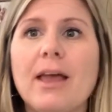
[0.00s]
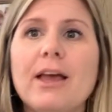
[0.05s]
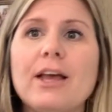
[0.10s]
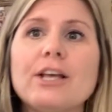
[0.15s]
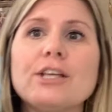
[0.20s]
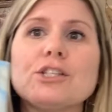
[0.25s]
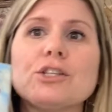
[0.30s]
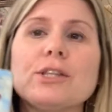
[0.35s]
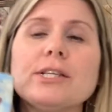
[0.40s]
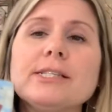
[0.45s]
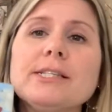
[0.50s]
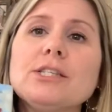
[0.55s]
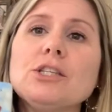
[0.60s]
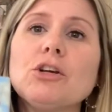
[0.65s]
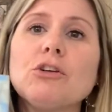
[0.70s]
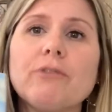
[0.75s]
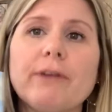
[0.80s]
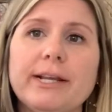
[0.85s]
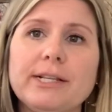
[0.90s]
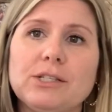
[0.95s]
So this is a
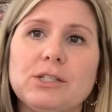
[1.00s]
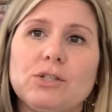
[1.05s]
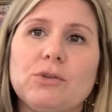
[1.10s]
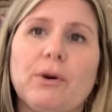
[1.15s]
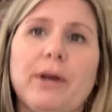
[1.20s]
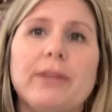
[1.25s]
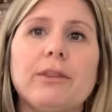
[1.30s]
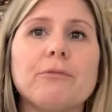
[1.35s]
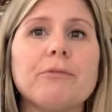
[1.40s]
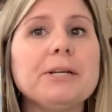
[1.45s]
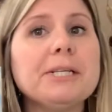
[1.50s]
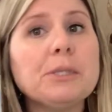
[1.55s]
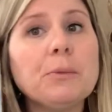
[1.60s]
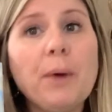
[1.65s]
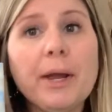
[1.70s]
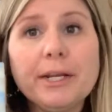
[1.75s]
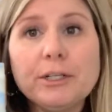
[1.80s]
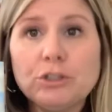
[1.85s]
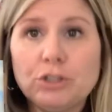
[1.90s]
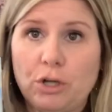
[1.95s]
great story, and the reason why
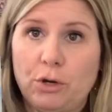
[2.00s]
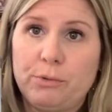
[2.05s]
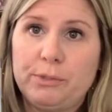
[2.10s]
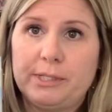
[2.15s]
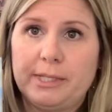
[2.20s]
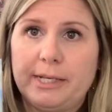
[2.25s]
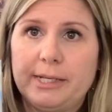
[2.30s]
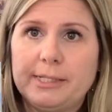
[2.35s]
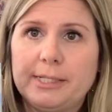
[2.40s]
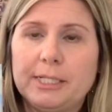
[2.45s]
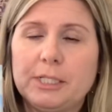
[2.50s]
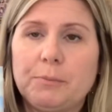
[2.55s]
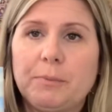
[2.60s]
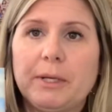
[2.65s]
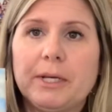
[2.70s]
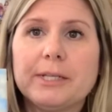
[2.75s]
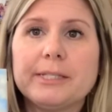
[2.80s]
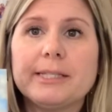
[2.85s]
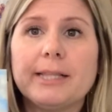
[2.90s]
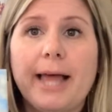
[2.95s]
I chose this is
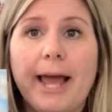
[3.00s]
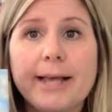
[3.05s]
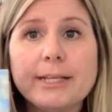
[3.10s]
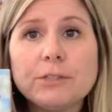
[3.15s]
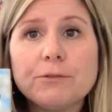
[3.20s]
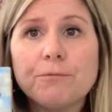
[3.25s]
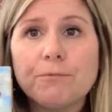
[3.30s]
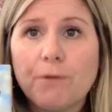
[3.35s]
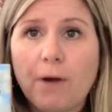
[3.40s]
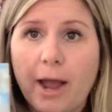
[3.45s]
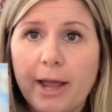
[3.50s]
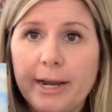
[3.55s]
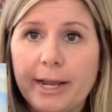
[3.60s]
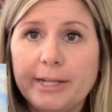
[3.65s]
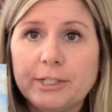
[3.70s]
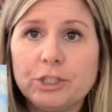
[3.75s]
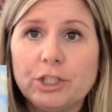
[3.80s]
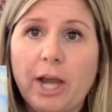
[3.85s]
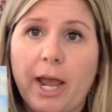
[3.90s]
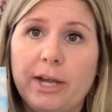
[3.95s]
because last Friday,
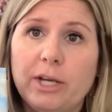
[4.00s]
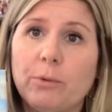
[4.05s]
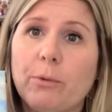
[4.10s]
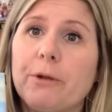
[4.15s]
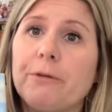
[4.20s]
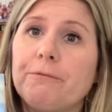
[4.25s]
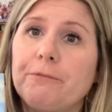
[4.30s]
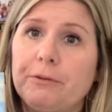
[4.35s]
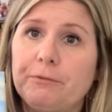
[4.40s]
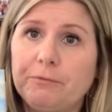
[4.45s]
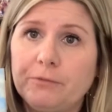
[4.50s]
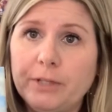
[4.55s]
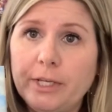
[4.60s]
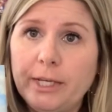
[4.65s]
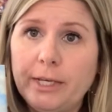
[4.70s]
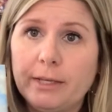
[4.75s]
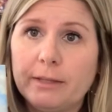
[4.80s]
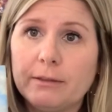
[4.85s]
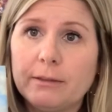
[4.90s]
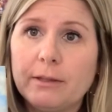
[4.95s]
January
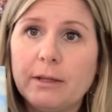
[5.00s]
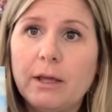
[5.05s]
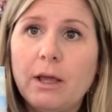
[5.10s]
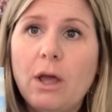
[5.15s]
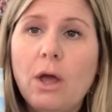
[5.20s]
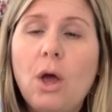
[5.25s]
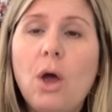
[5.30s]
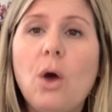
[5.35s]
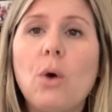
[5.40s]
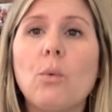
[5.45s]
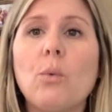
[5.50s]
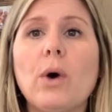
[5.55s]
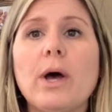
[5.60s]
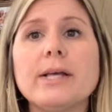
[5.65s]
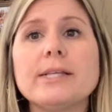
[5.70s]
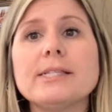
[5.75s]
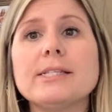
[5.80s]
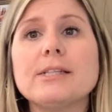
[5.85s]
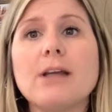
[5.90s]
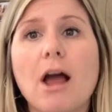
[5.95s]
15th,
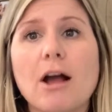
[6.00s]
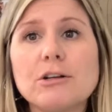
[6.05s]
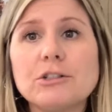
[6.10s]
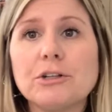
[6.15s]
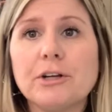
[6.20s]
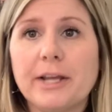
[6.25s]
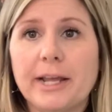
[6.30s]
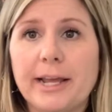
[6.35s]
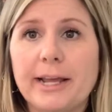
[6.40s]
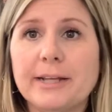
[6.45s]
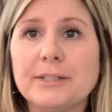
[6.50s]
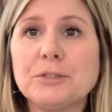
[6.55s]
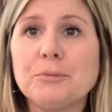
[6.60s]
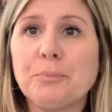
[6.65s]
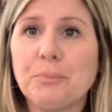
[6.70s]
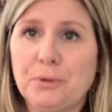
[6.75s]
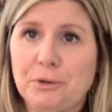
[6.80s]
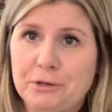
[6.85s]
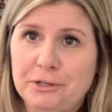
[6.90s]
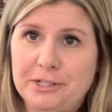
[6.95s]
was Dr. King's
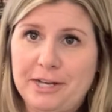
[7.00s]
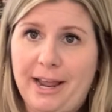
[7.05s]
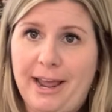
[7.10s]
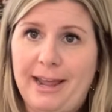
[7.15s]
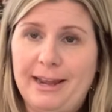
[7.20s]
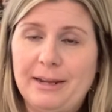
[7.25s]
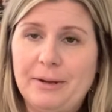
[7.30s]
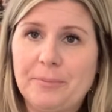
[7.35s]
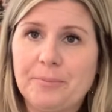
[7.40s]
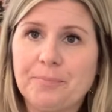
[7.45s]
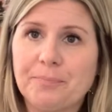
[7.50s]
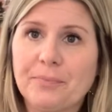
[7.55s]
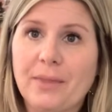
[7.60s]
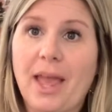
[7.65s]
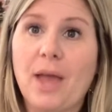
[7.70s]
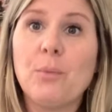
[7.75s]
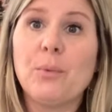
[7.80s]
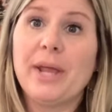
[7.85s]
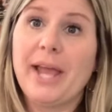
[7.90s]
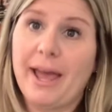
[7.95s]
birthday.
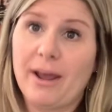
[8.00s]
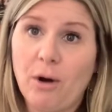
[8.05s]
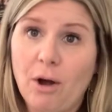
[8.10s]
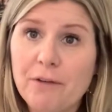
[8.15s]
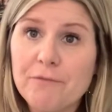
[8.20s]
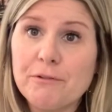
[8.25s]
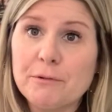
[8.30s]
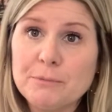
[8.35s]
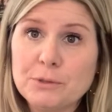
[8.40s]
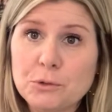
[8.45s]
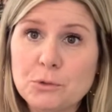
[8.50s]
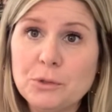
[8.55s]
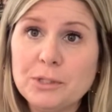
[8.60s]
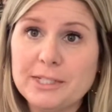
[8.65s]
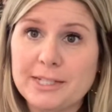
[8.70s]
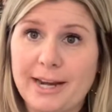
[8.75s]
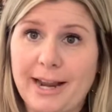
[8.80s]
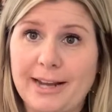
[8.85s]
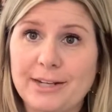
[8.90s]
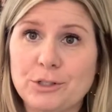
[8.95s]
And we had off from school
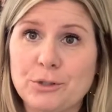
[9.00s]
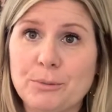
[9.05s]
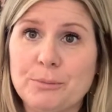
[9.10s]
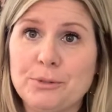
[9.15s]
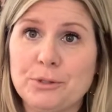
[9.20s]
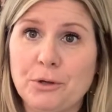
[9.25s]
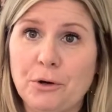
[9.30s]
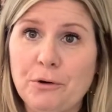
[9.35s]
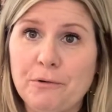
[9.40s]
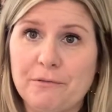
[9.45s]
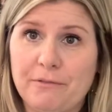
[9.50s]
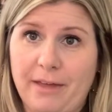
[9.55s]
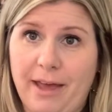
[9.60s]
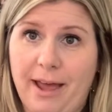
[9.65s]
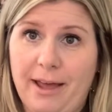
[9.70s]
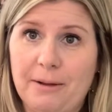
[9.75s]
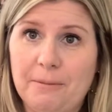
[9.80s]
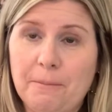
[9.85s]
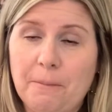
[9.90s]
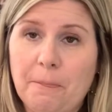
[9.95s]
today to observe that.
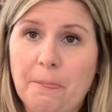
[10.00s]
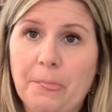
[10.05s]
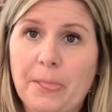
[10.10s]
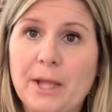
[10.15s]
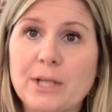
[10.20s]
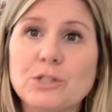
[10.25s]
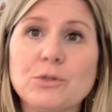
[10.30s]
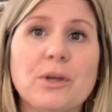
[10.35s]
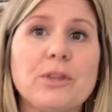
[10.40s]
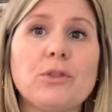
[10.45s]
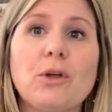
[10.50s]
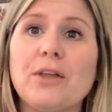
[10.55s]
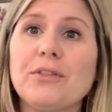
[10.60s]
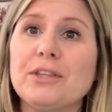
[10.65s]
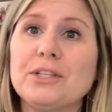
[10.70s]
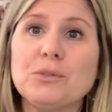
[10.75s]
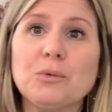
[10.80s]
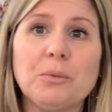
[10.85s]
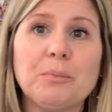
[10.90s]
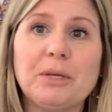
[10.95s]
So I thought
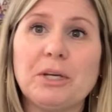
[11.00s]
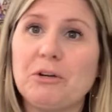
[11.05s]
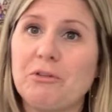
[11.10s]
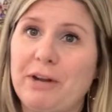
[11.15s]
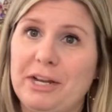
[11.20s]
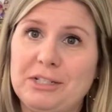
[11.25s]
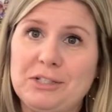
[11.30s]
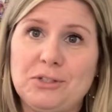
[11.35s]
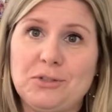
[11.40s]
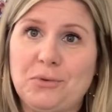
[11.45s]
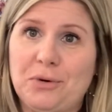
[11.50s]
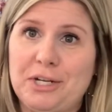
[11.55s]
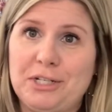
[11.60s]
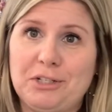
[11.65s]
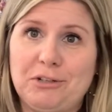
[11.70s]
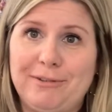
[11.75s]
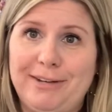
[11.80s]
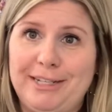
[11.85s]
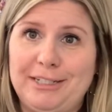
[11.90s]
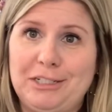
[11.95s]
this would be a great story to
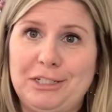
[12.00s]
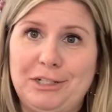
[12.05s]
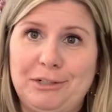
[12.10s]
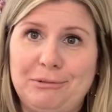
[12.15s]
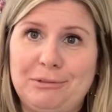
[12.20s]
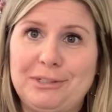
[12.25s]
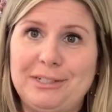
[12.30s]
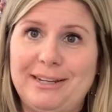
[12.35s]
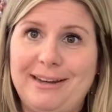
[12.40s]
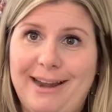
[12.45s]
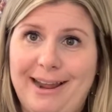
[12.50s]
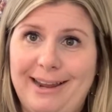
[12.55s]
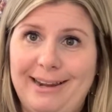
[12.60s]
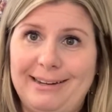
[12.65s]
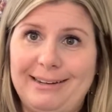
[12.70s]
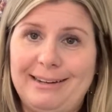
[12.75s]
read to you tonight.